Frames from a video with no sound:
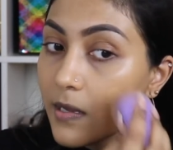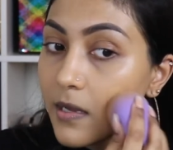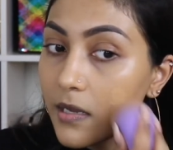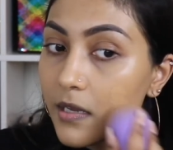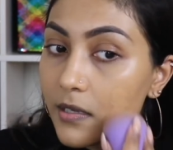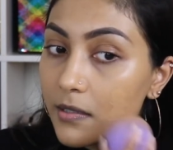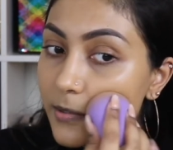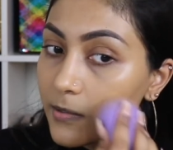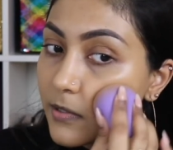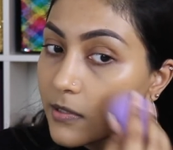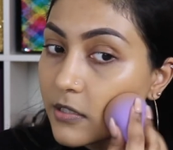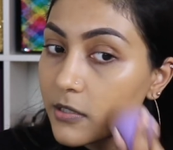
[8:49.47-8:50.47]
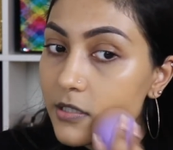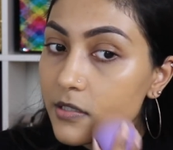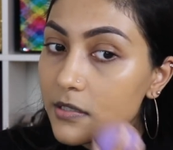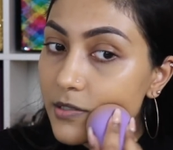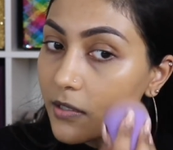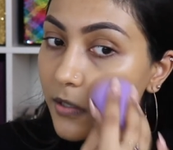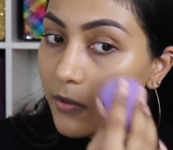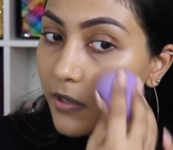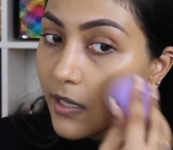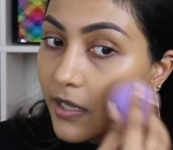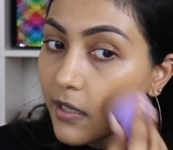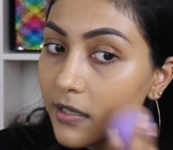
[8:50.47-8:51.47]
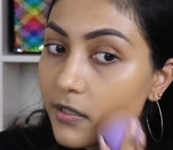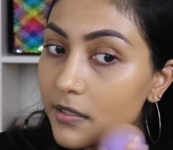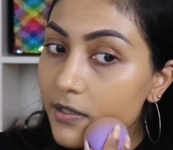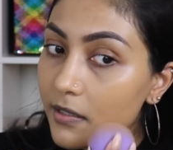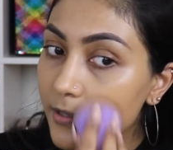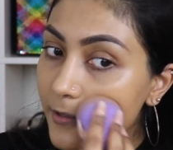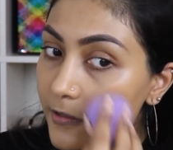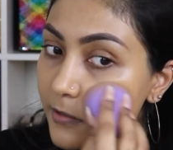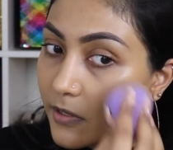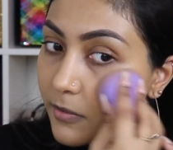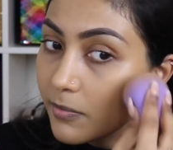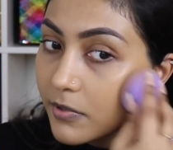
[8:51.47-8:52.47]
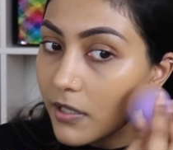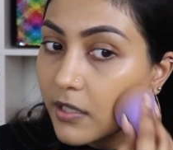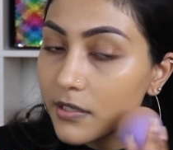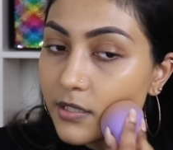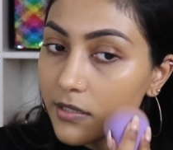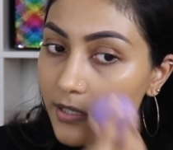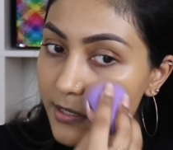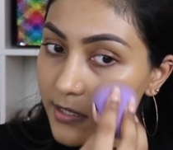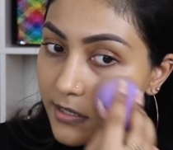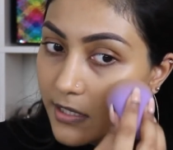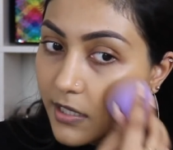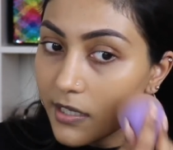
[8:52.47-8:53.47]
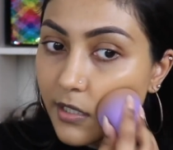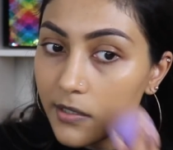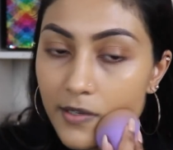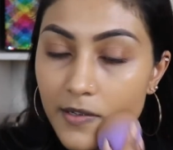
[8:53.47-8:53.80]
And just go ahead and apply it to this side